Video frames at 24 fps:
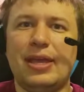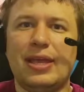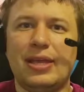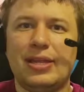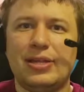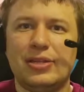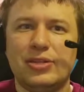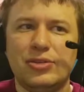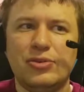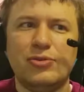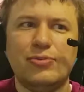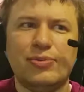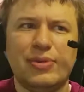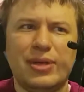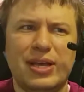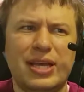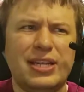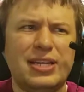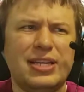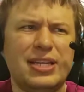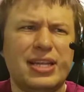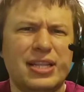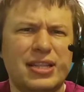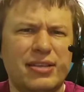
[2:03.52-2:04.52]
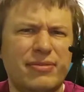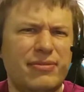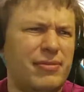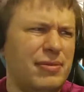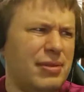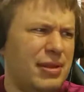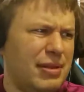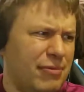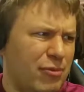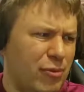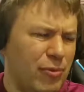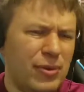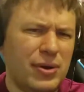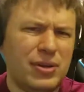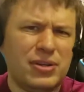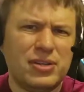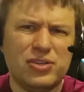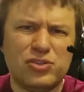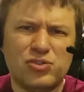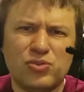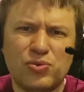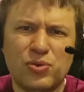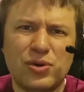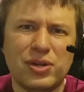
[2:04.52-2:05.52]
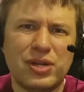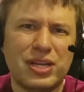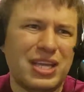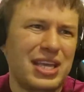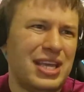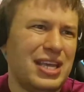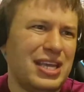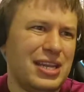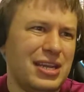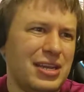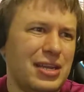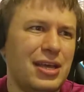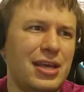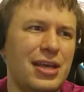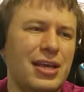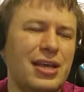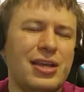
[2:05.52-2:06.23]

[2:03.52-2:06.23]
and you plan to get them from level 1 to 20 in